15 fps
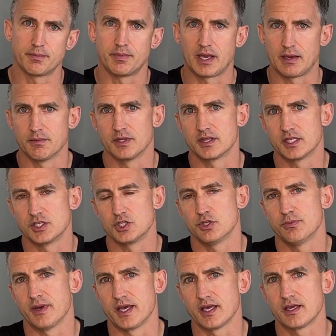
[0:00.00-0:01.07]
payment that
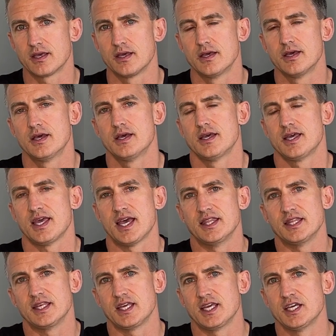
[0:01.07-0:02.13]
you make,
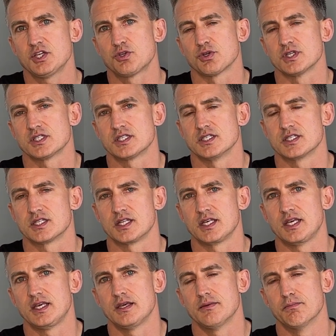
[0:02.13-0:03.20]
and the interest is
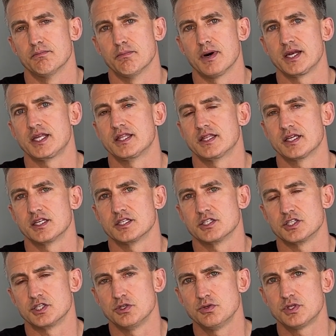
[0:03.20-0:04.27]
the money that is
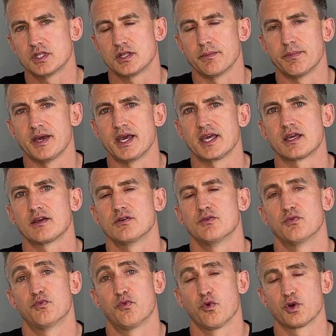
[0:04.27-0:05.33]
due to the bank
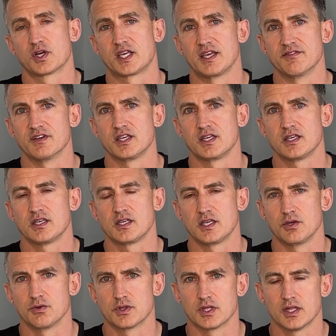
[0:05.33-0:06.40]
for giving
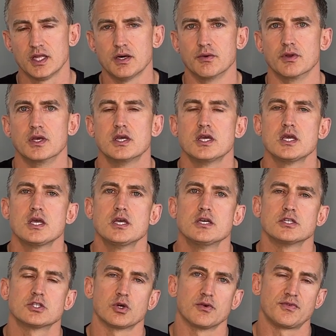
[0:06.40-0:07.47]
you the loan.
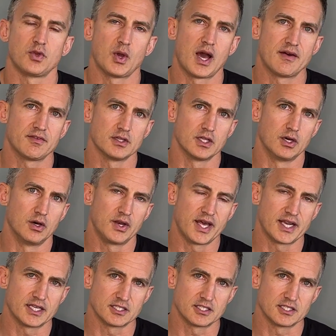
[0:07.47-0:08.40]
So if you have a loan at a